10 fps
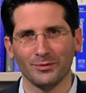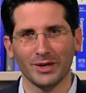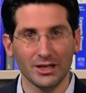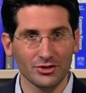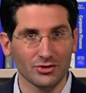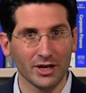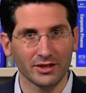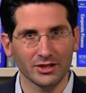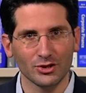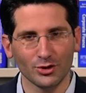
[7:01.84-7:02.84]
illustrate
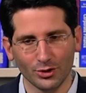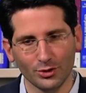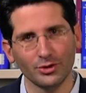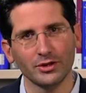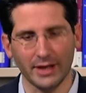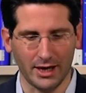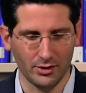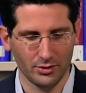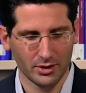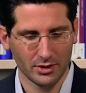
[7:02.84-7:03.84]
that to you now.
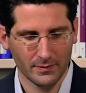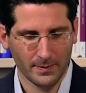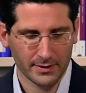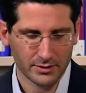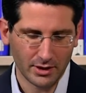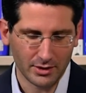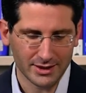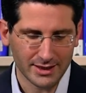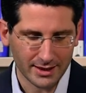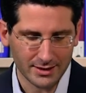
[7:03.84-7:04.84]
So in our
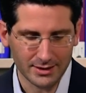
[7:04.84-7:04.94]
second